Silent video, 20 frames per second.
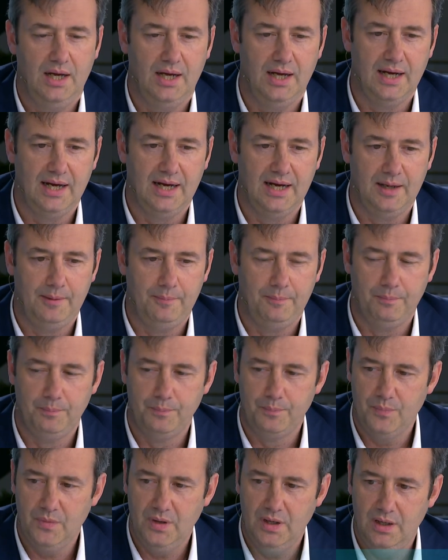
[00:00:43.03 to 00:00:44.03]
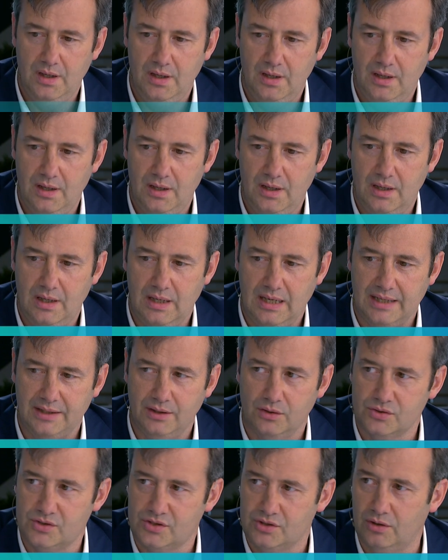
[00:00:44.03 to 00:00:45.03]
Um, I
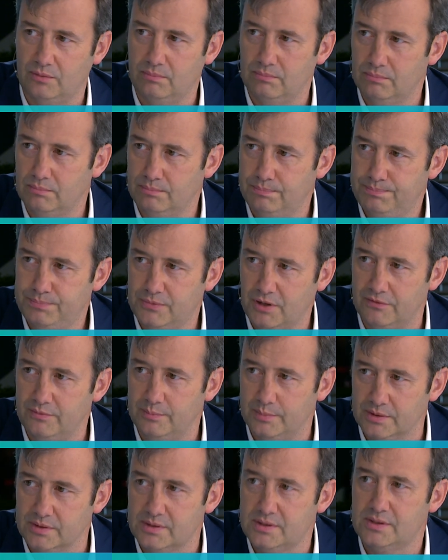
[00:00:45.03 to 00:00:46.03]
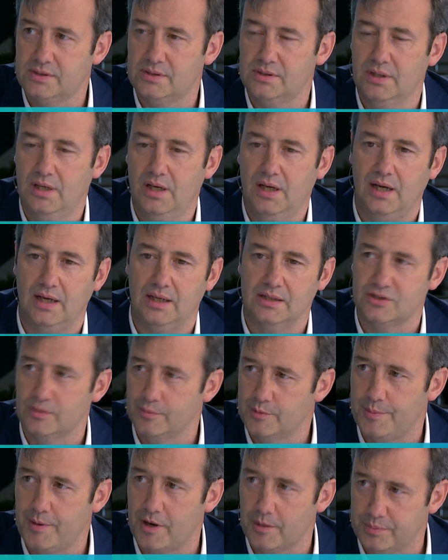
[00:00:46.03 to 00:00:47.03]
know some governments and some
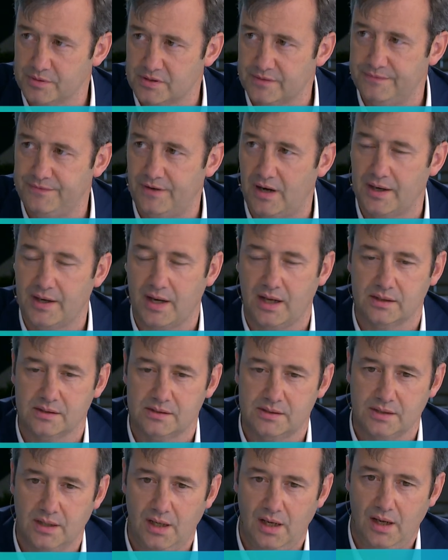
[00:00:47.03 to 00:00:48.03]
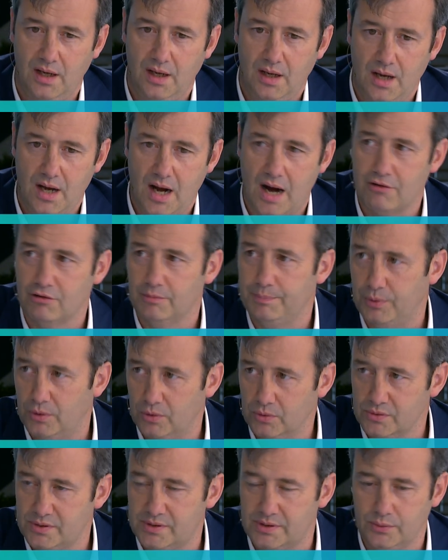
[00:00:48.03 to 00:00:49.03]
departments of finance are
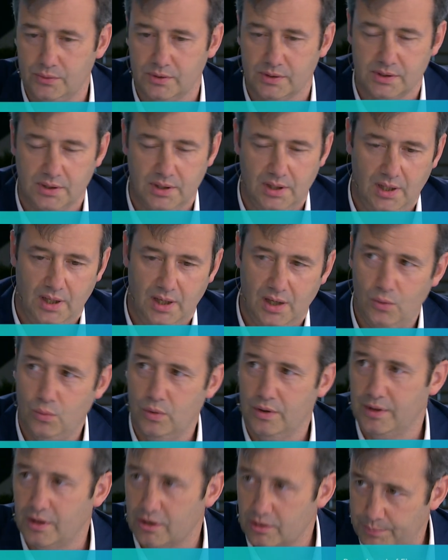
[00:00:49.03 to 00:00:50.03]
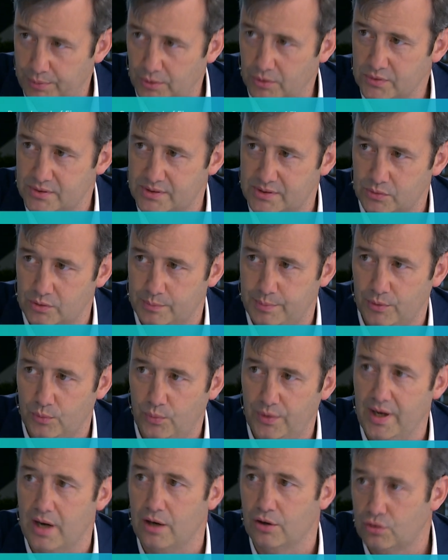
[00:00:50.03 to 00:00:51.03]
opposed to it. We're not opposed to it, but
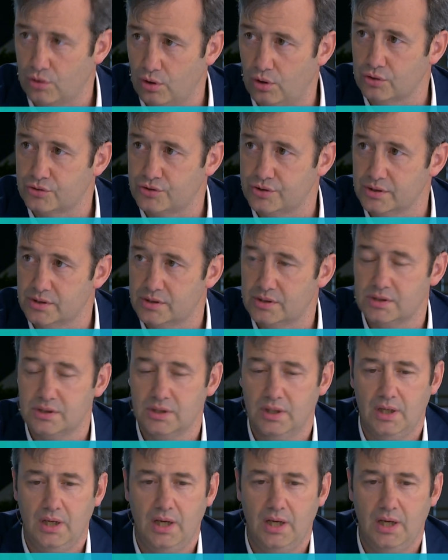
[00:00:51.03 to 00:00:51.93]
we are cautious.